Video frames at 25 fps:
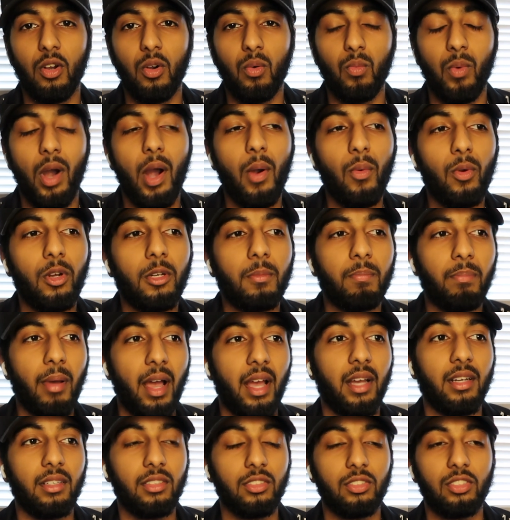Why would
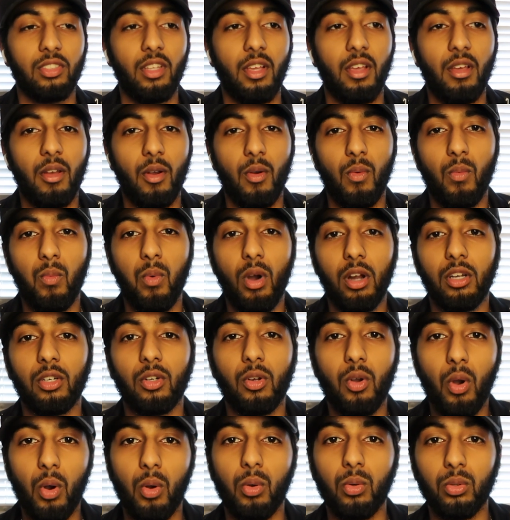banks want
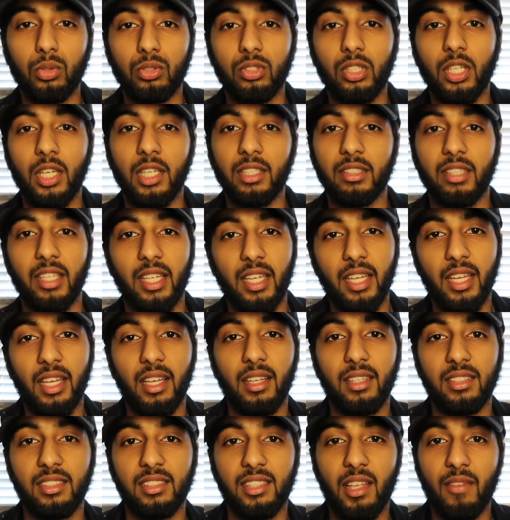gold to
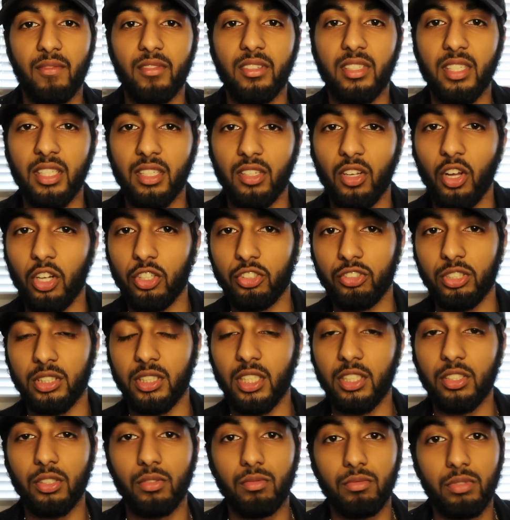hit 1700?
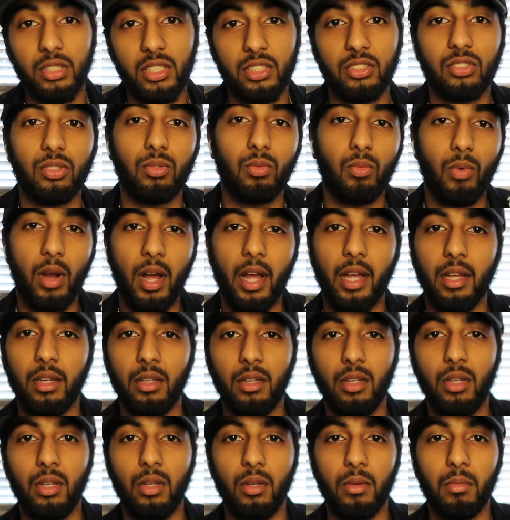There's a reason why.
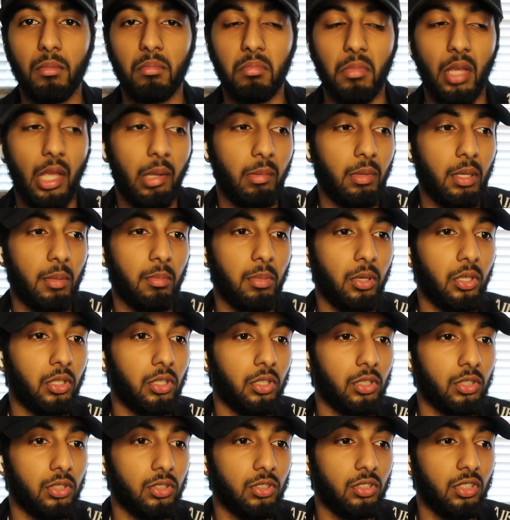Maybe
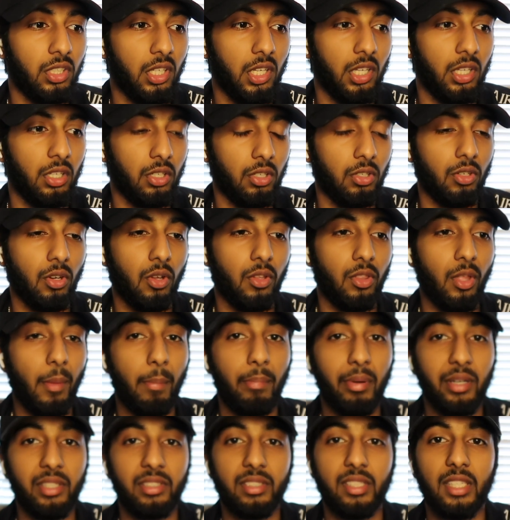because, they're
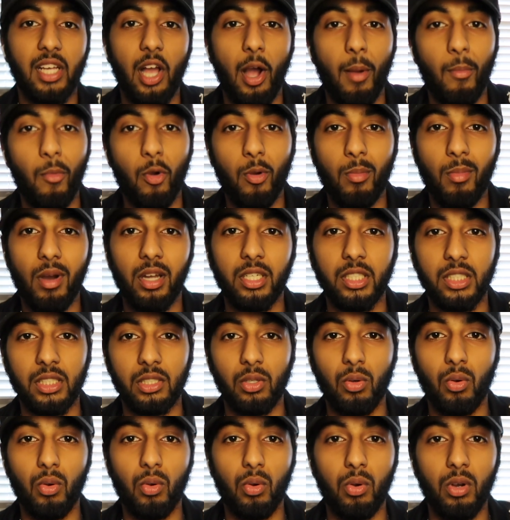printing out more money,
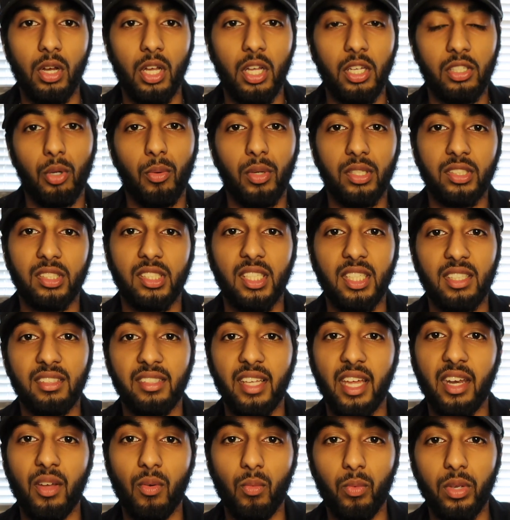or USD is
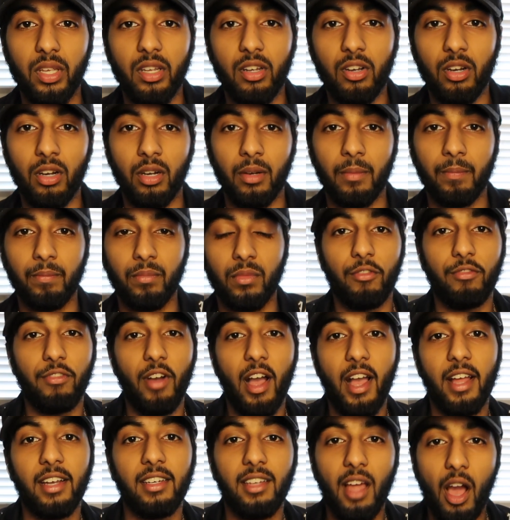getting weaker.
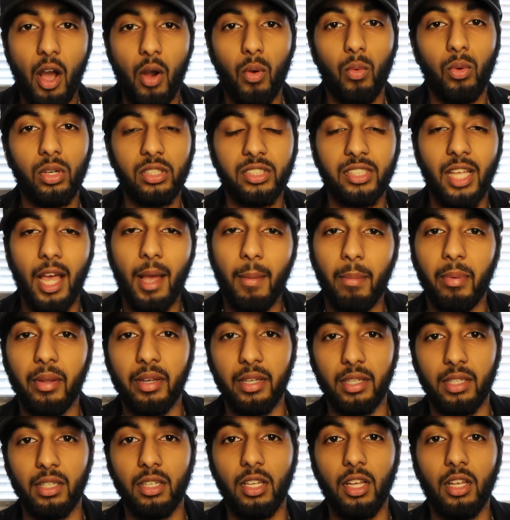Find out what's
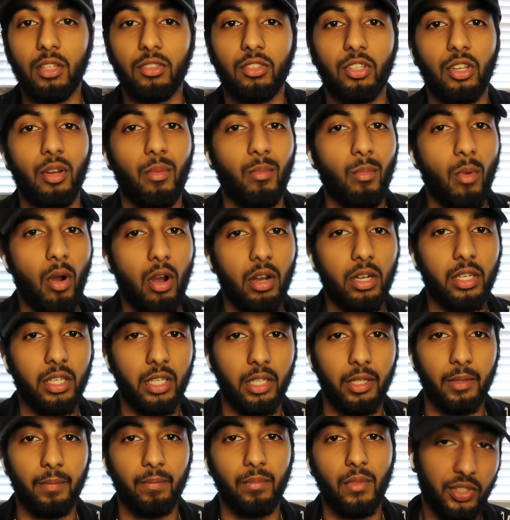happening to the
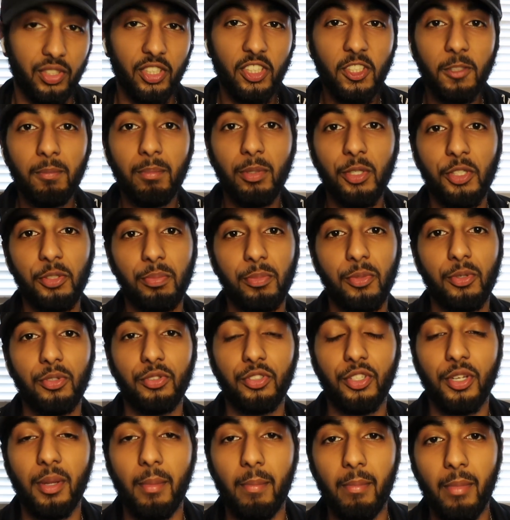market. So this puts me
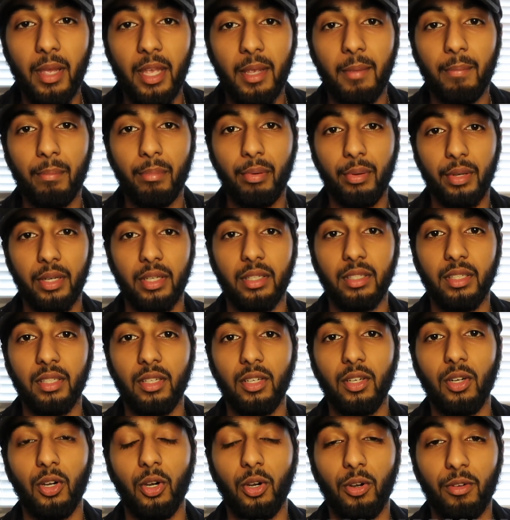onto the main point
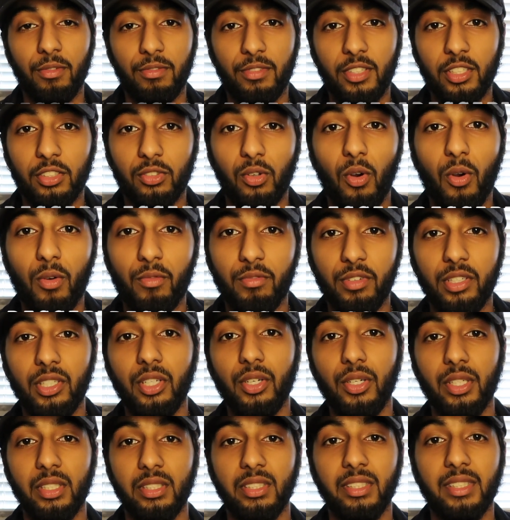of this whole video,
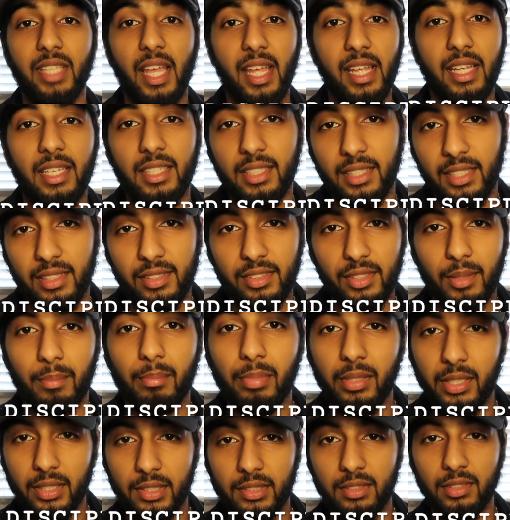is staying
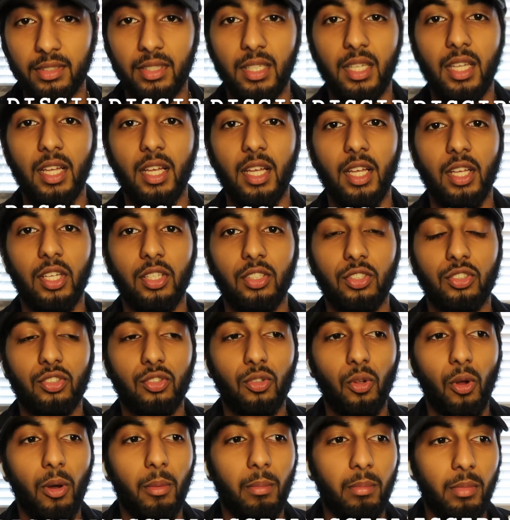disciplined.
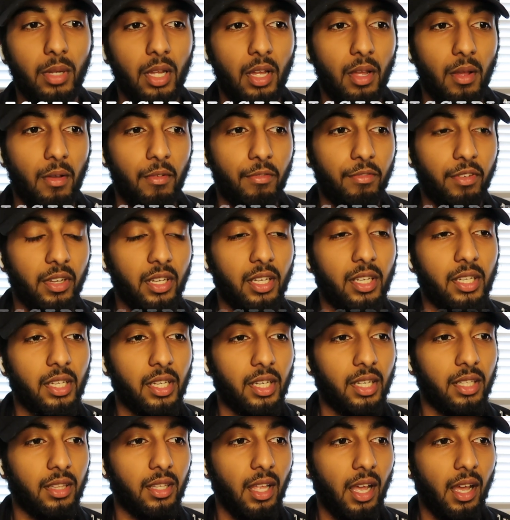Stop
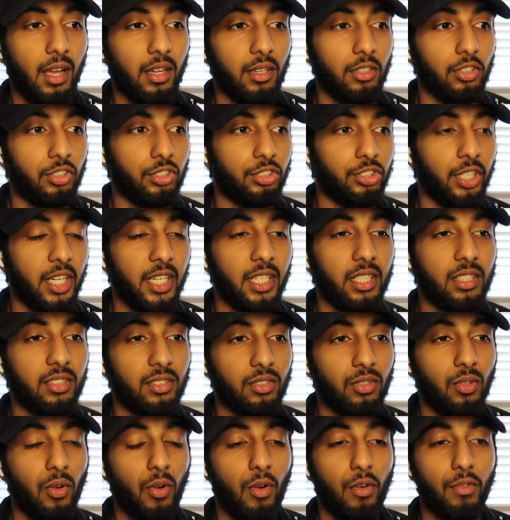thinking that
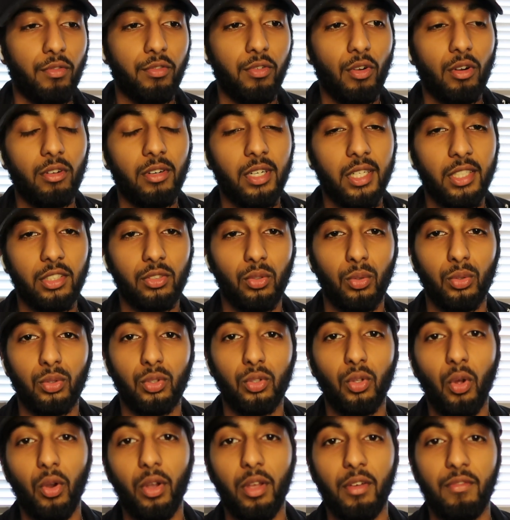trading or Forex or
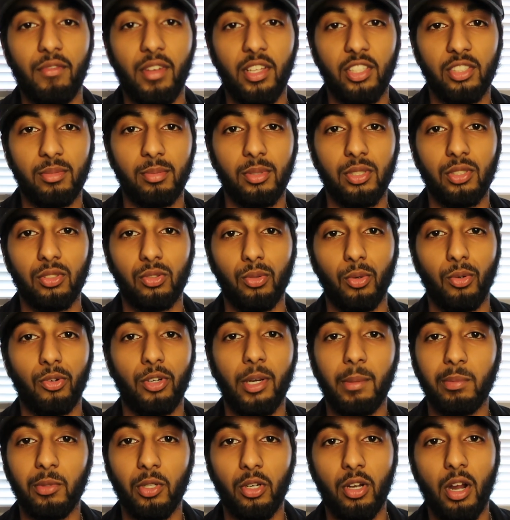stock investments or
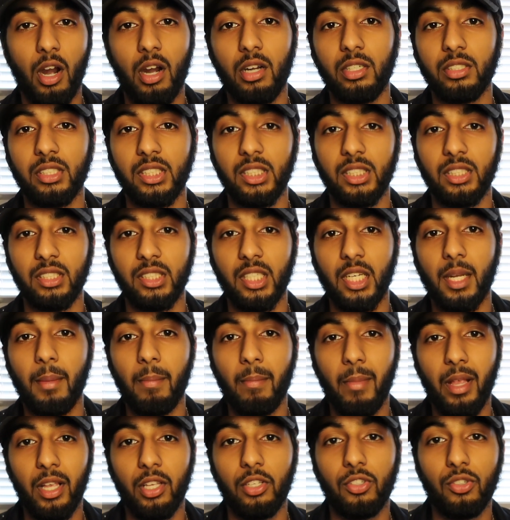cryptocurrency is going to
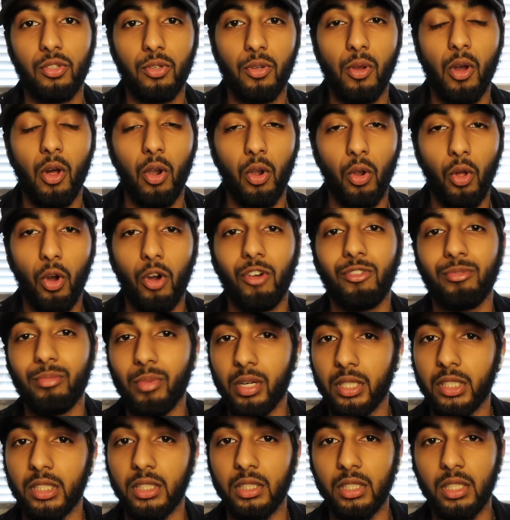make you a lot of
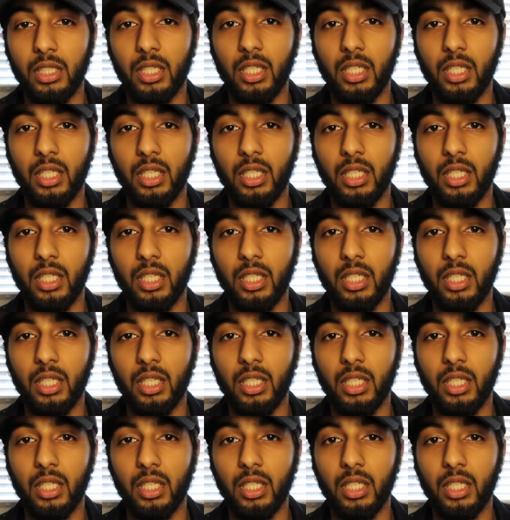money.